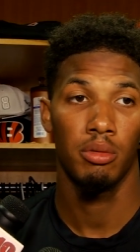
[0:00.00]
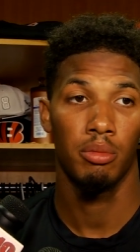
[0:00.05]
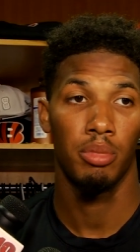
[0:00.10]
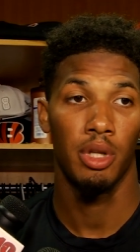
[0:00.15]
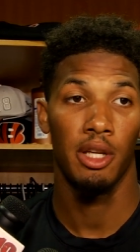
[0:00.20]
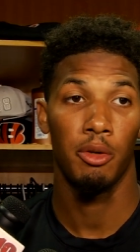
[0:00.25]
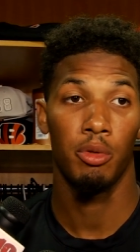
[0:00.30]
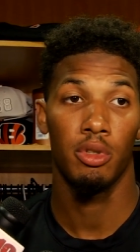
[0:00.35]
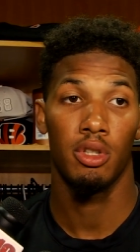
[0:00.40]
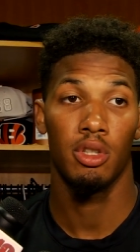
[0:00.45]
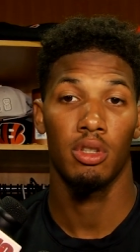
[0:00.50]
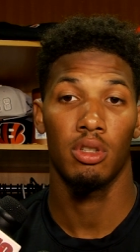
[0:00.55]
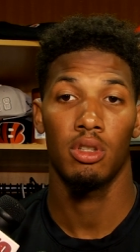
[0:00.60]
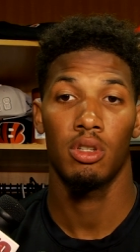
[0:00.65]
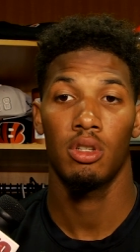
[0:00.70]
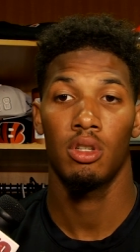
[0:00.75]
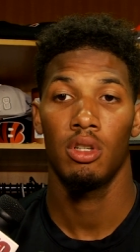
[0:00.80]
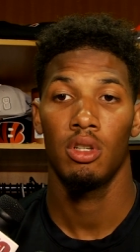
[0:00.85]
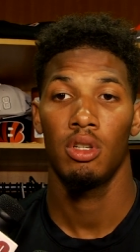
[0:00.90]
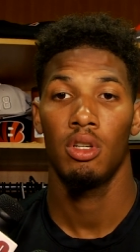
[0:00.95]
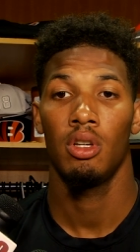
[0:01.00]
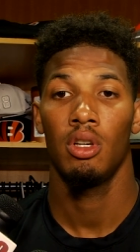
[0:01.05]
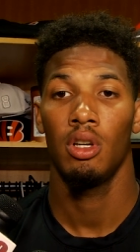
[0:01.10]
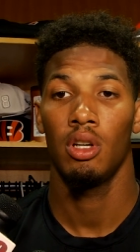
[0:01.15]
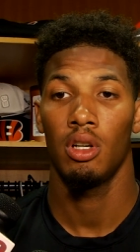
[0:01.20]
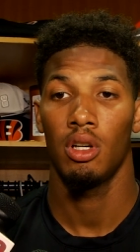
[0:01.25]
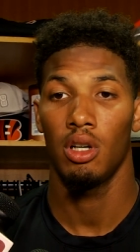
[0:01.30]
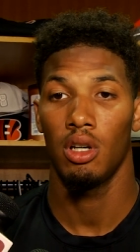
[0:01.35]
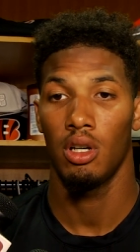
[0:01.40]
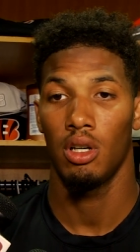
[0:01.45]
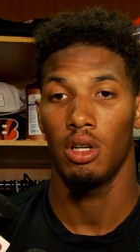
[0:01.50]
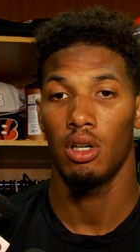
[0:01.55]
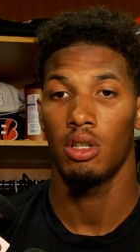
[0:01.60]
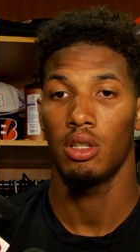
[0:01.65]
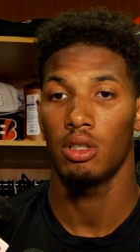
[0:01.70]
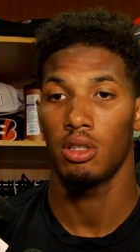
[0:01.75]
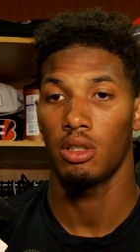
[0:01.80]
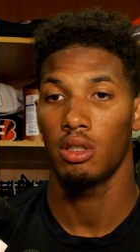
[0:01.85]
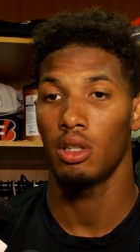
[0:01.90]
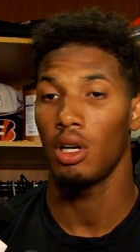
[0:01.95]
play with the
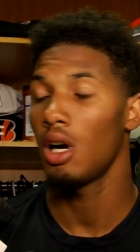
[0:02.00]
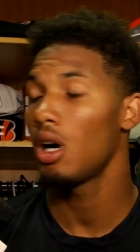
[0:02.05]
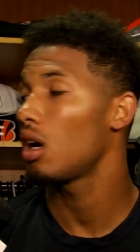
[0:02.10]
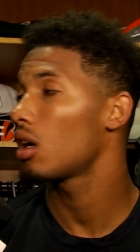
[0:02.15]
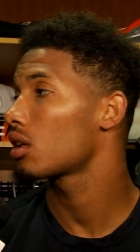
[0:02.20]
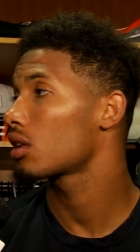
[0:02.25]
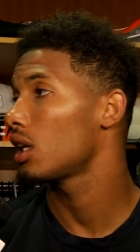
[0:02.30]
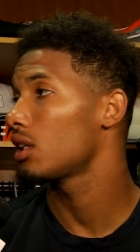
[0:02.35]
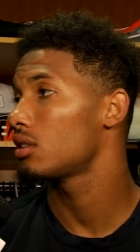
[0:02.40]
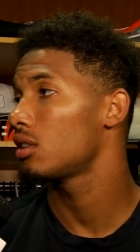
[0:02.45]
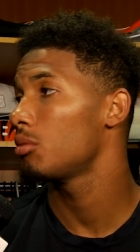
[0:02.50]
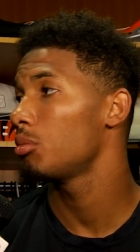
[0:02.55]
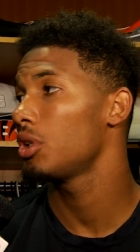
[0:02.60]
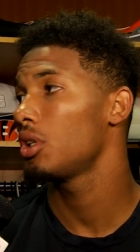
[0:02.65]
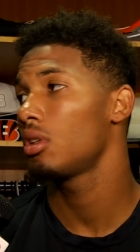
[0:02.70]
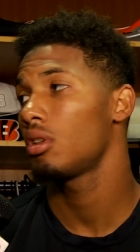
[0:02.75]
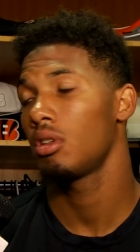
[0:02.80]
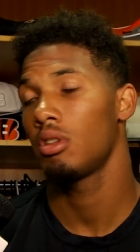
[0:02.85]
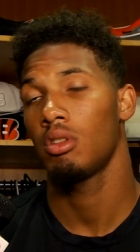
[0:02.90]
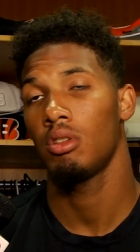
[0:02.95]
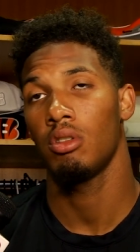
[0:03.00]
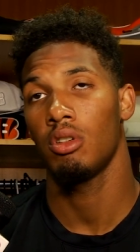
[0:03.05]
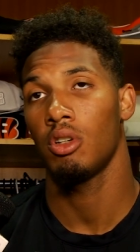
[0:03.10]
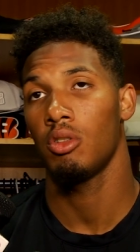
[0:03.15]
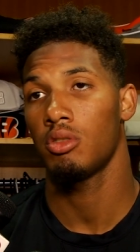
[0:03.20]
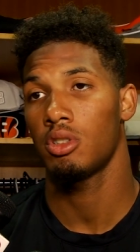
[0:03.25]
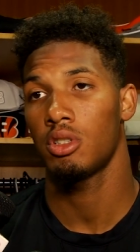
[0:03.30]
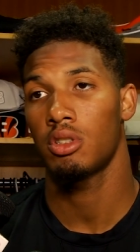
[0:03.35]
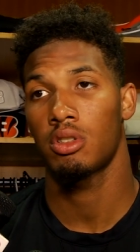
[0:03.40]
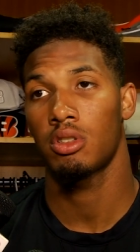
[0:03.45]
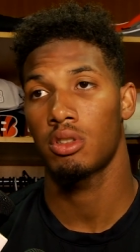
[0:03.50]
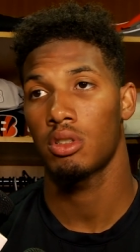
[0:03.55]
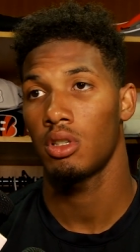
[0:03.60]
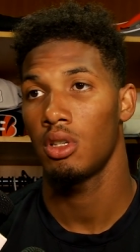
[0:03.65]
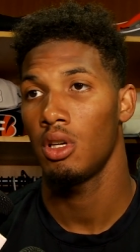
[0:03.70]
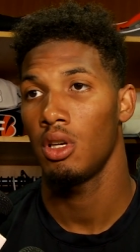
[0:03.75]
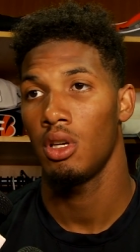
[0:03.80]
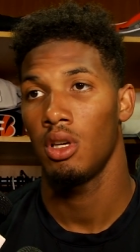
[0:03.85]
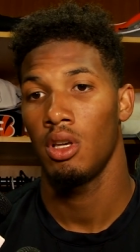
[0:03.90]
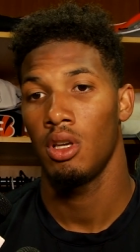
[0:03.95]
dog that's in me. You know, and just
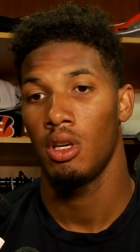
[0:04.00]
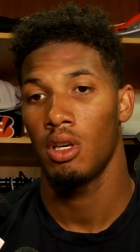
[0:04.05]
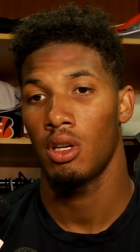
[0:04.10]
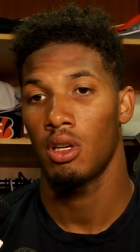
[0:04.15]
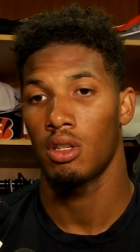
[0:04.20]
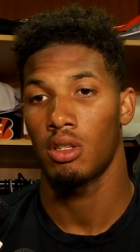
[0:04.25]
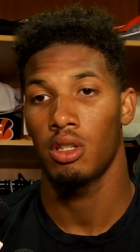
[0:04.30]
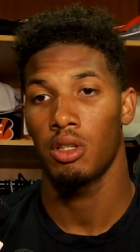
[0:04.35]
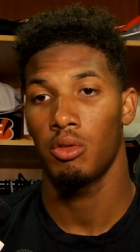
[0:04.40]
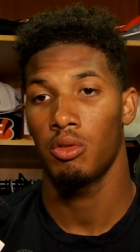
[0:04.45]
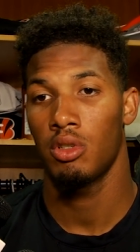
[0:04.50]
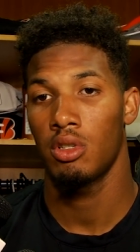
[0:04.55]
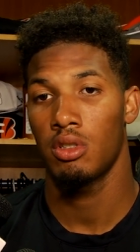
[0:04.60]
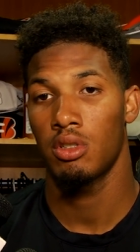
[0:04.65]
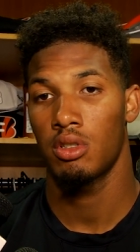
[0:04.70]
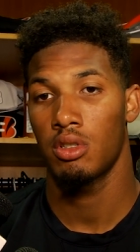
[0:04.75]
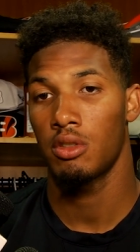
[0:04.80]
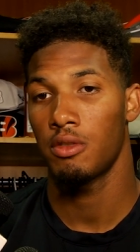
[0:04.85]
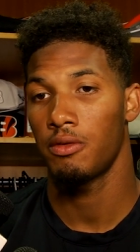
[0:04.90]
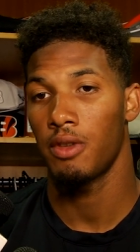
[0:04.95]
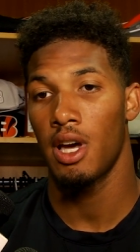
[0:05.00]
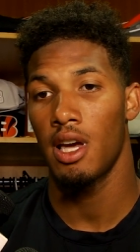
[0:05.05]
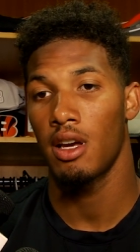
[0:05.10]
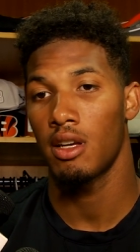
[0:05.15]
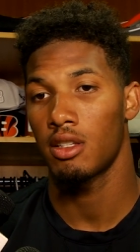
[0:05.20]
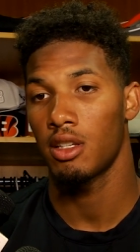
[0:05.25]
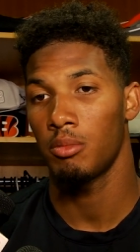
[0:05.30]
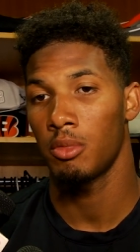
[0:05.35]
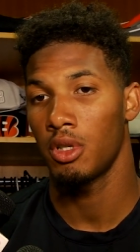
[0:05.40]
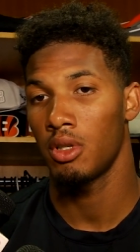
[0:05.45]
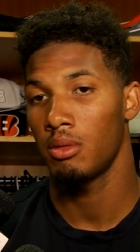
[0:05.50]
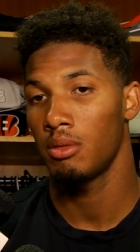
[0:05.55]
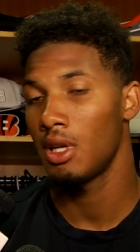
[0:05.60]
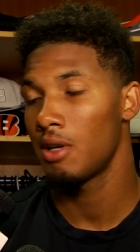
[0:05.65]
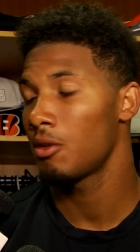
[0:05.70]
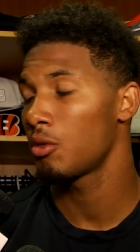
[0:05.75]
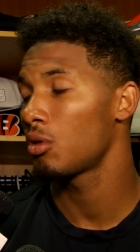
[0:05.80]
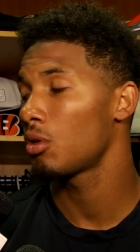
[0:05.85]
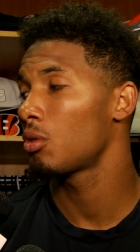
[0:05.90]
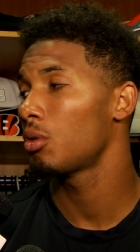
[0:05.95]
continue to just fight because I'm
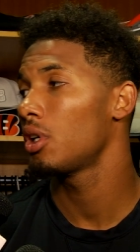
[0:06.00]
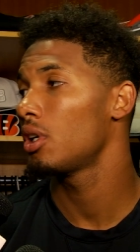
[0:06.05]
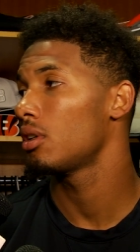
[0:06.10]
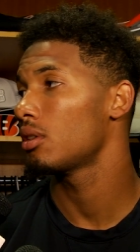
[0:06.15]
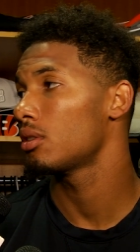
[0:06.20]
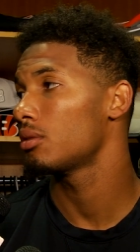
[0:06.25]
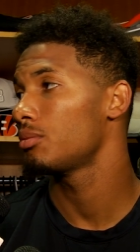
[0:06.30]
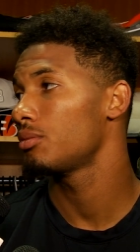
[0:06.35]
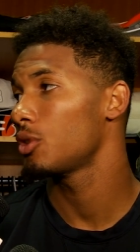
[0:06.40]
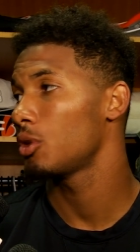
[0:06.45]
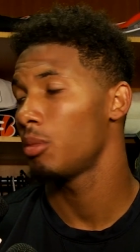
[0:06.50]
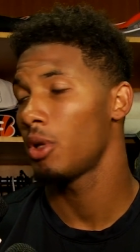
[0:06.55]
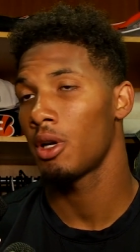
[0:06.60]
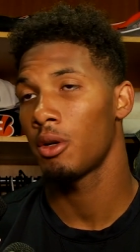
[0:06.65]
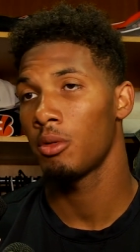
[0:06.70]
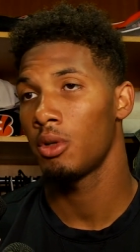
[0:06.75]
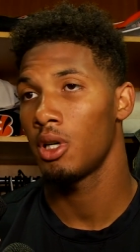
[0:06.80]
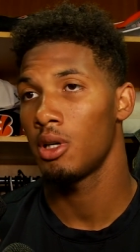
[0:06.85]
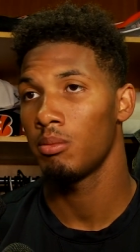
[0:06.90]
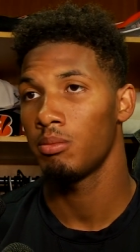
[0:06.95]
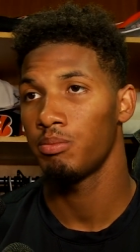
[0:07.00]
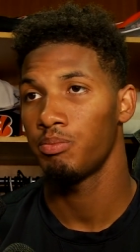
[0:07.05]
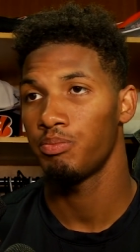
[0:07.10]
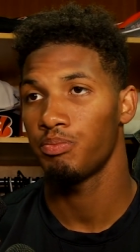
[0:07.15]
never gonna quit no matter what.